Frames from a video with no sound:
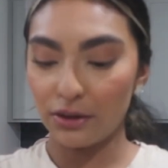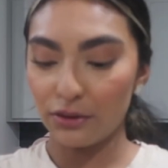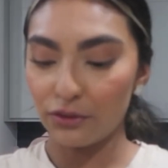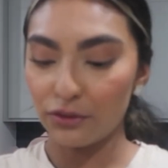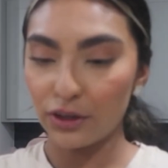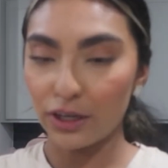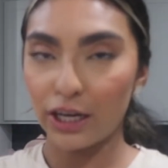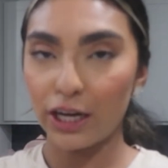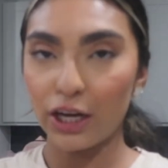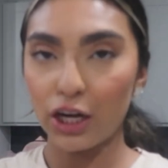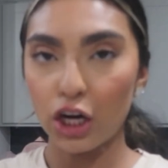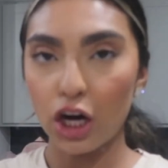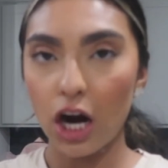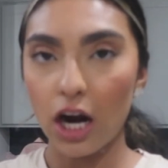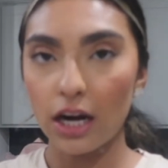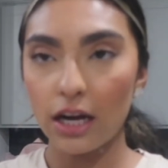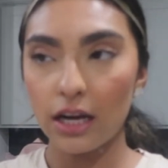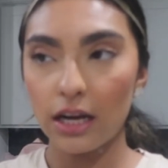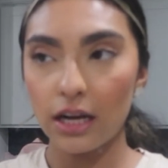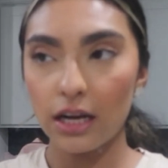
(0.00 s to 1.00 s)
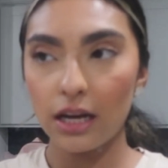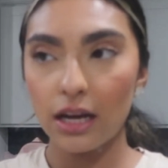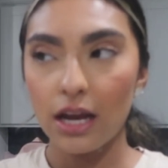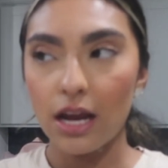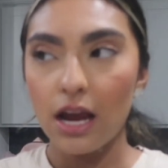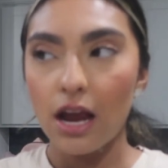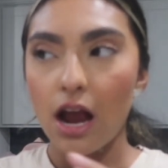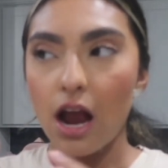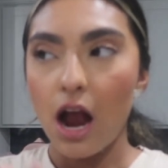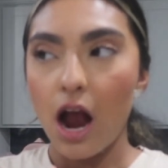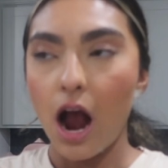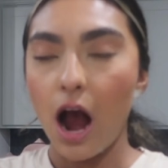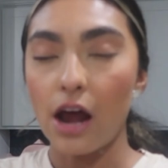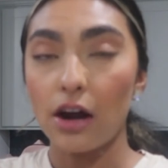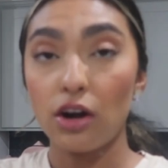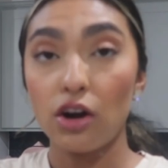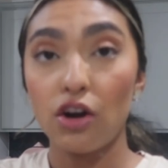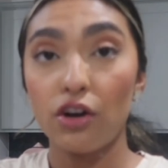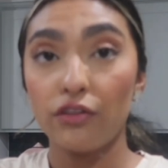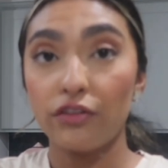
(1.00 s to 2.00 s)
For kindergarten, I don't
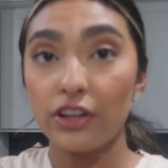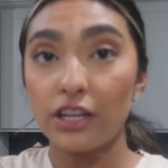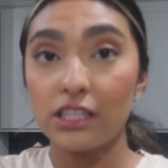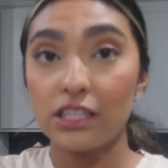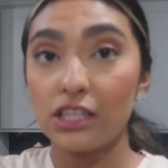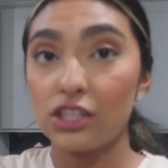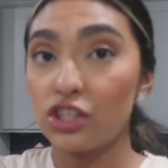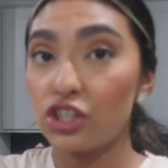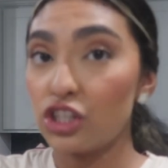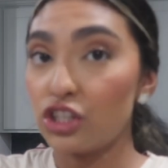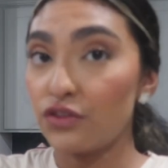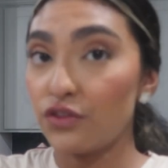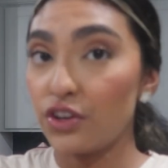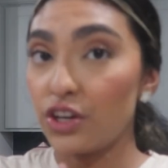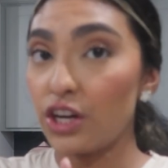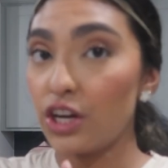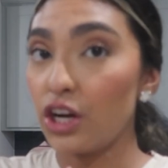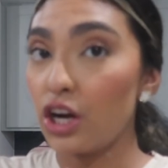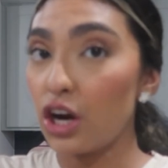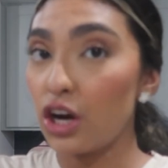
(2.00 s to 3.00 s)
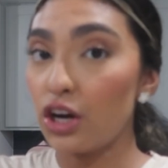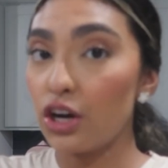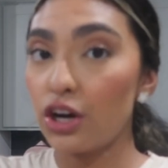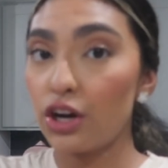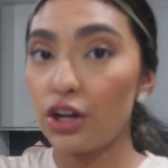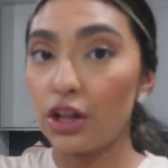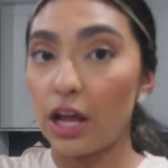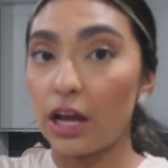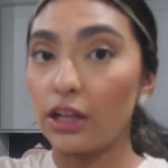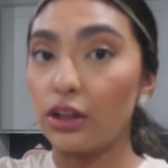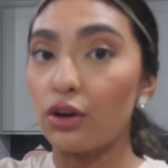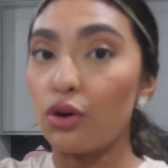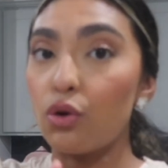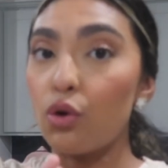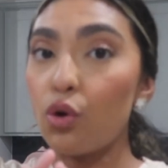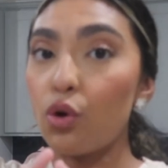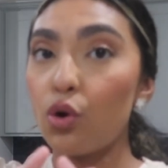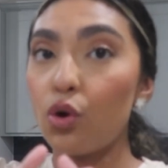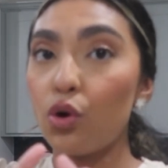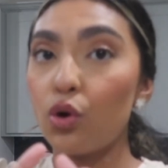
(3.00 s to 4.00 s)
know if this is just for kindergarten or like the
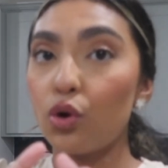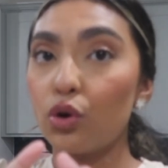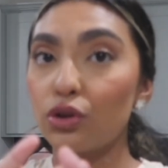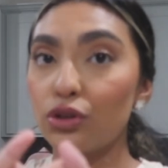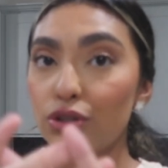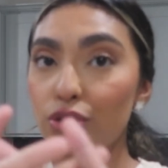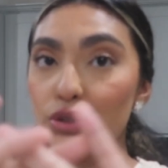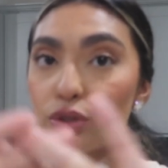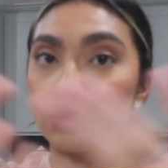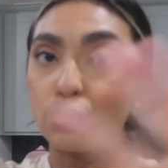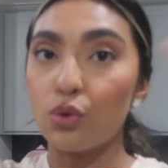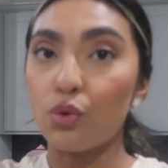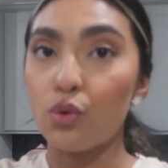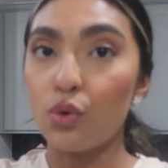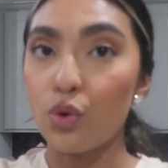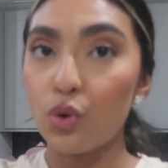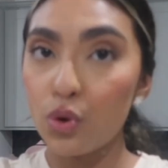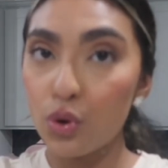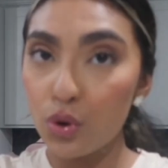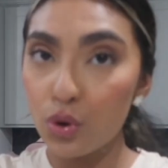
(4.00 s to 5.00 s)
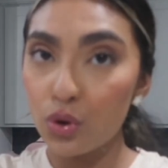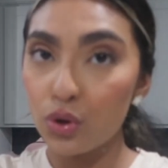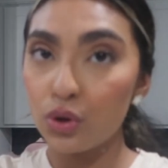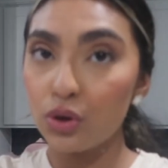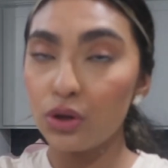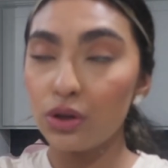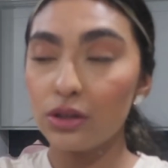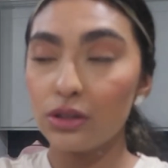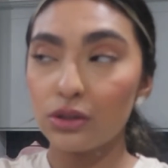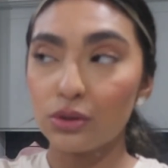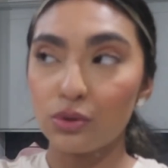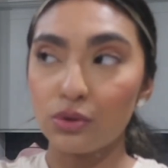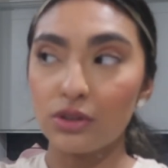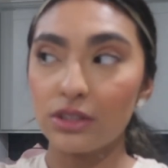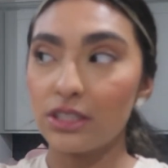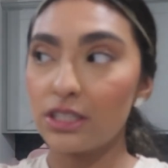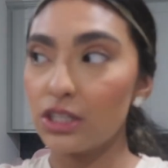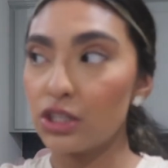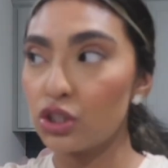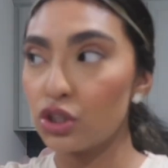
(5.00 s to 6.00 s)
whole school, school
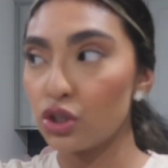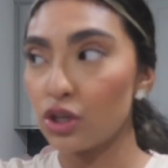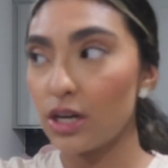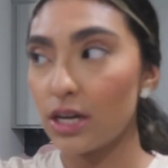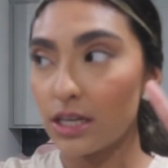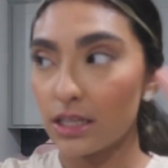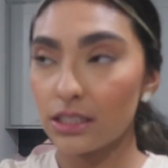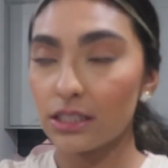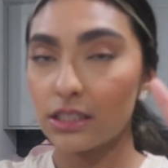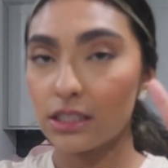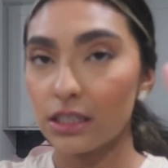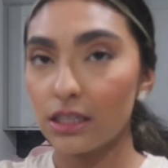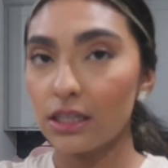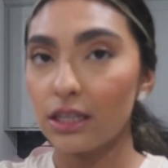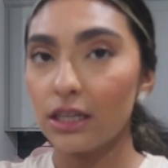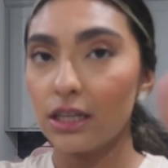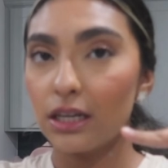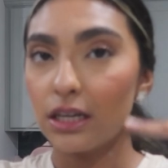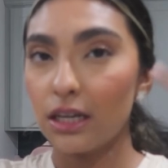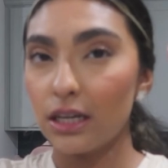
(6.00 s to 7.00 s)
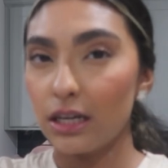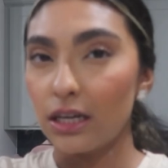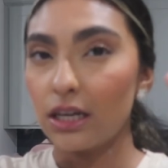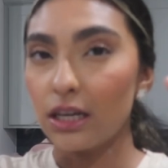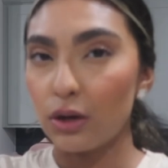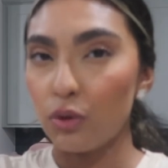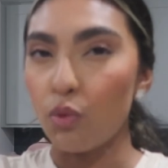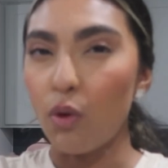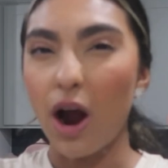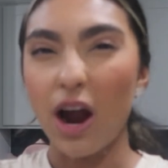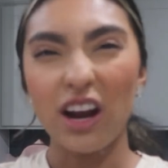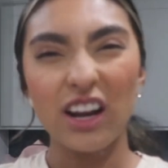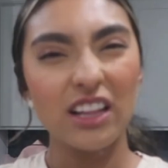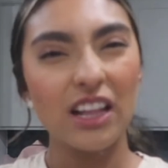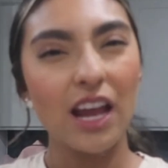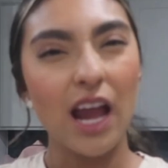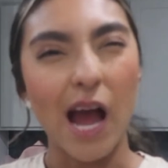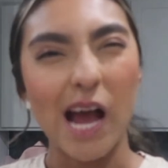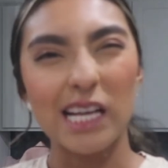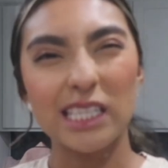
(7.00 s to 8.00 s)
district. Why are
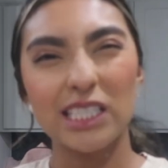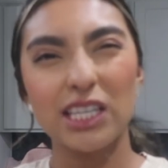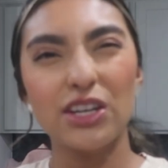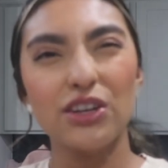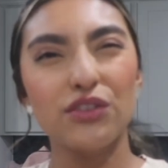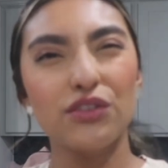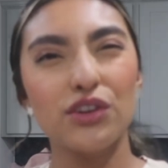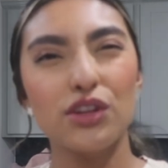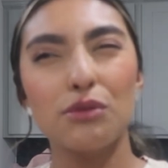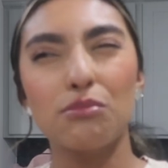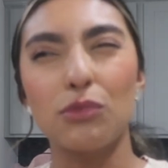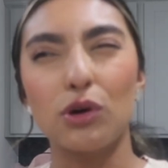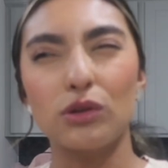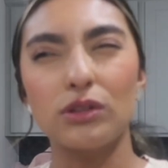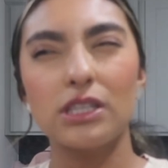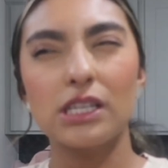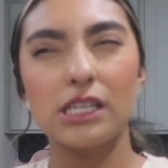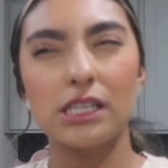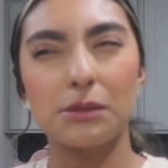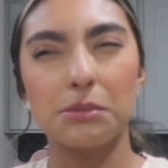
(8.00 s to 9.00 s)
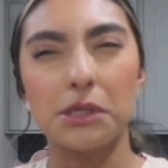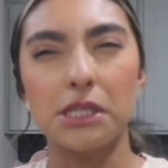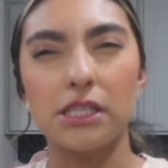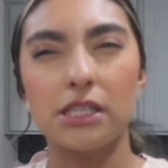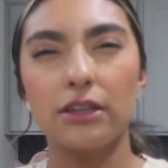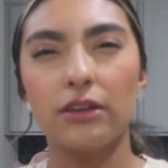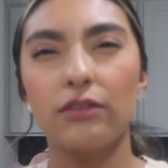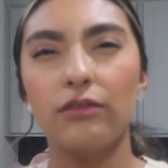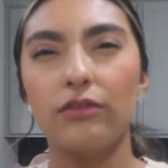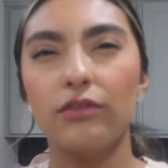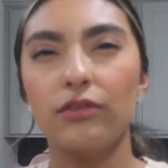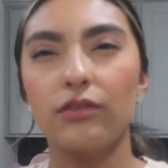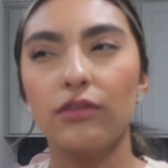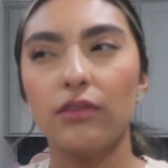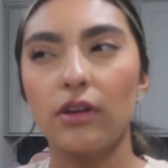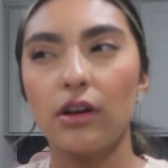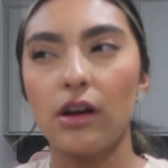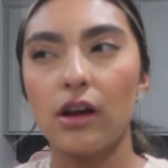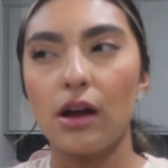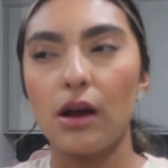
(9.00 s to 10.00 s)
they asking for the most expensive
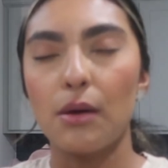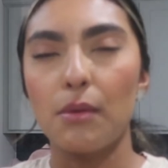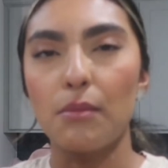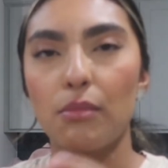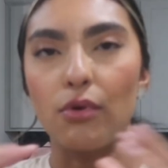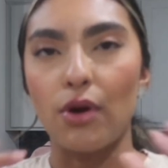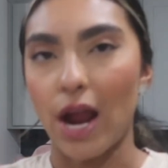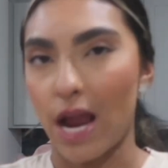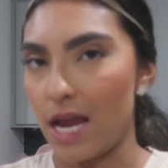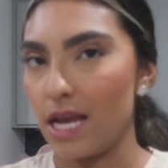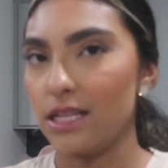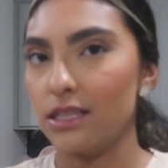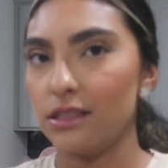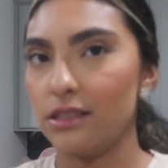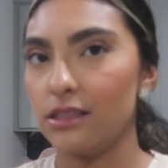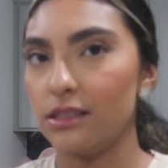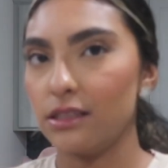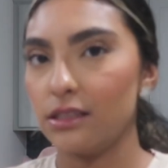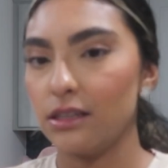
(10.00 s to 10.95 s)
brands?